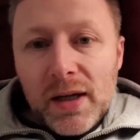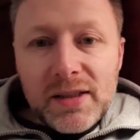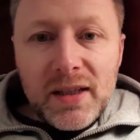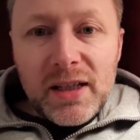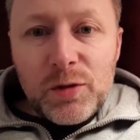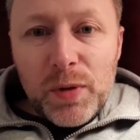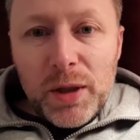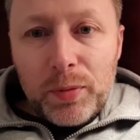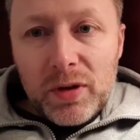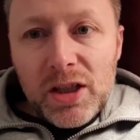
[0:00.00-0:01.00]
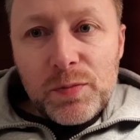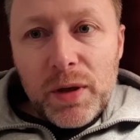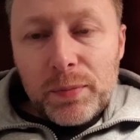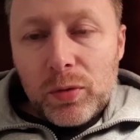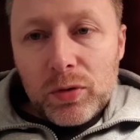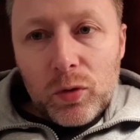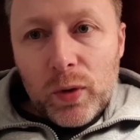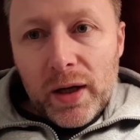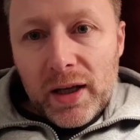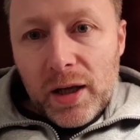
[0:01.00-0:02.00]
See, these people don't
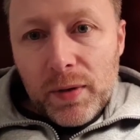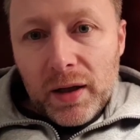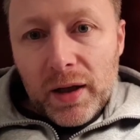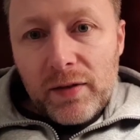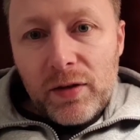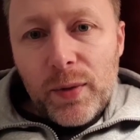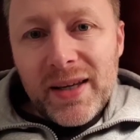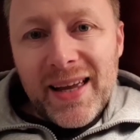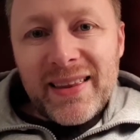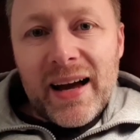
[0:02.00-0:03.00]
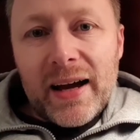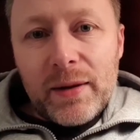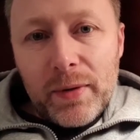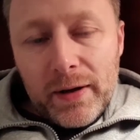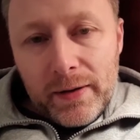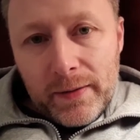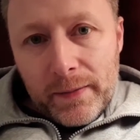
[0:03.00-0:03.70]
want to keep you alive. They want you to die, man.